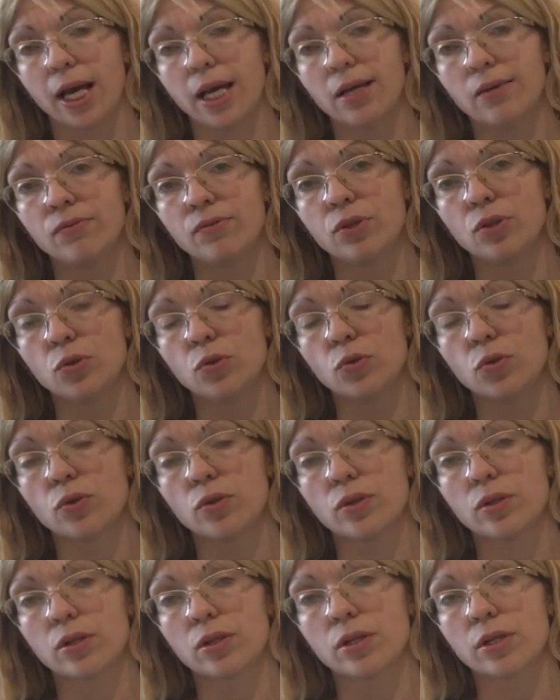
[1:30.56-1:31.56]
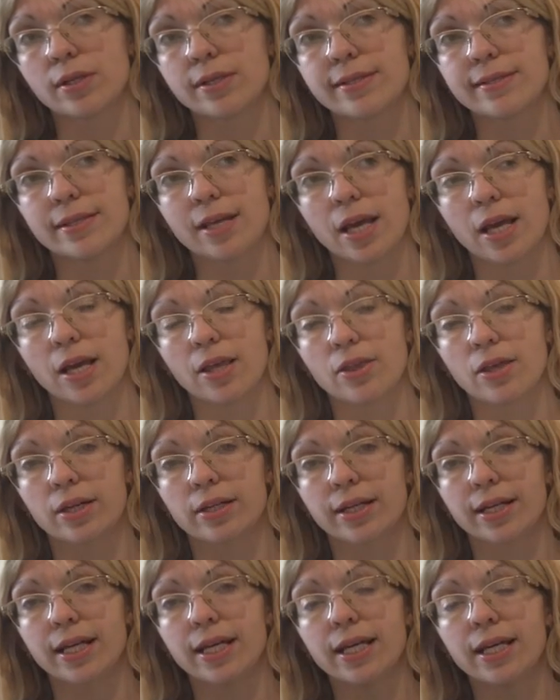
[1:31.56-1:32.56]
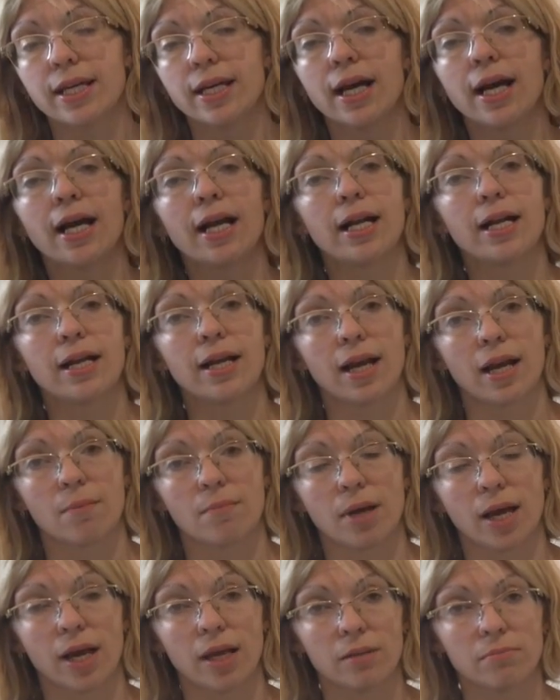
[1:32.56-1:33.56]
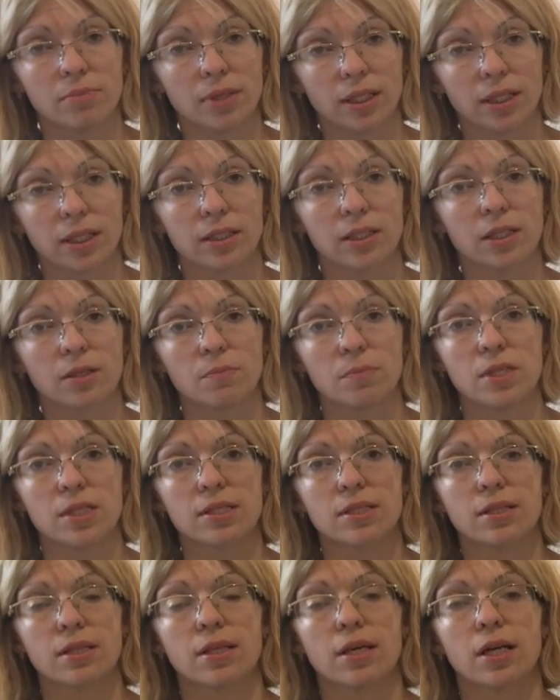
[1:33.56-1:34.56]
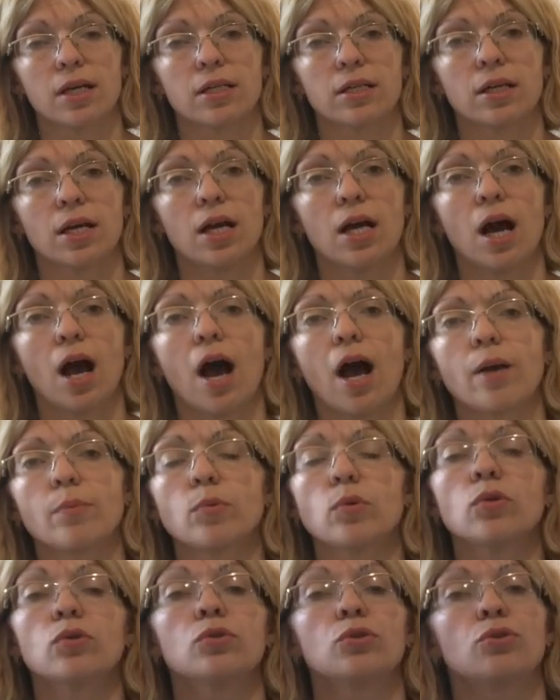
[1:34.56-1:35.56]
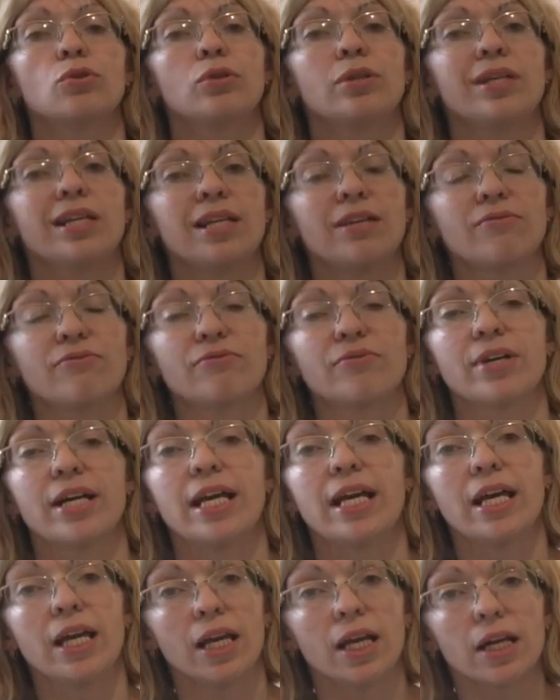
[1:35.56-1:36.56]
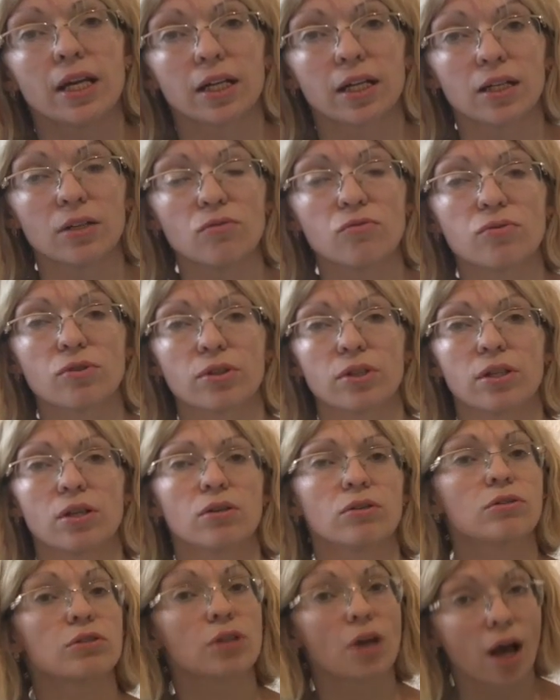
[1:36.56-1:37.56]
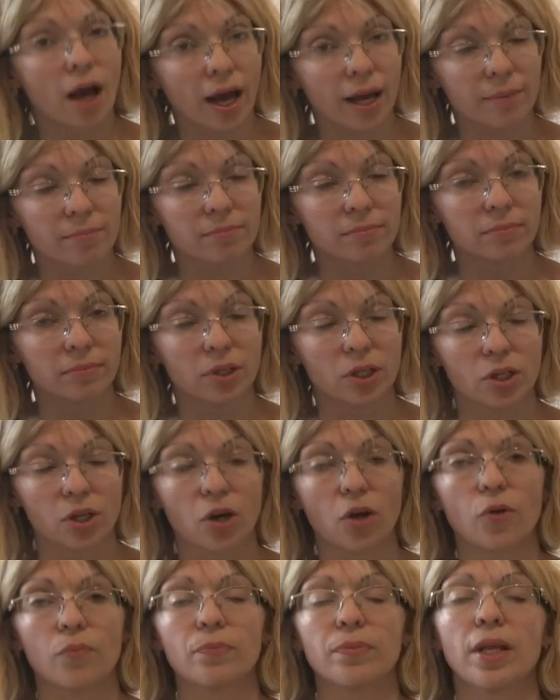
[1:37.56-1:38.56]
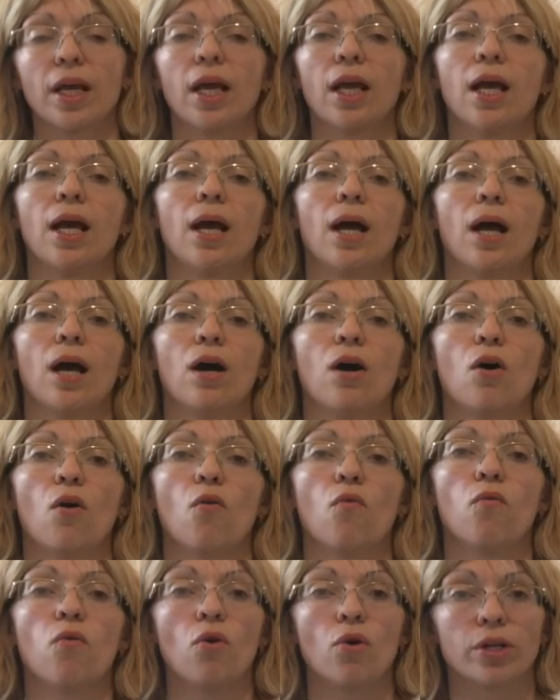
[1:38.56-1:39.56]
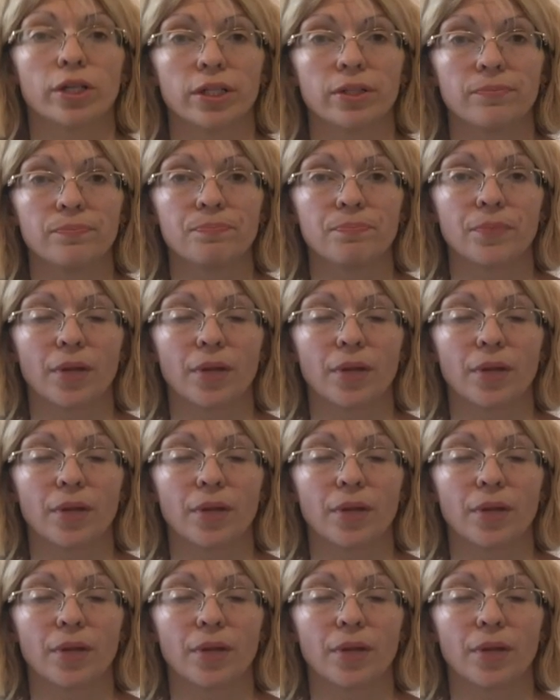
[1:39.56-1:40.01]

if you say that ich lebe in Berlin, it means that I'm going to live here for a long time, you know. Wohnen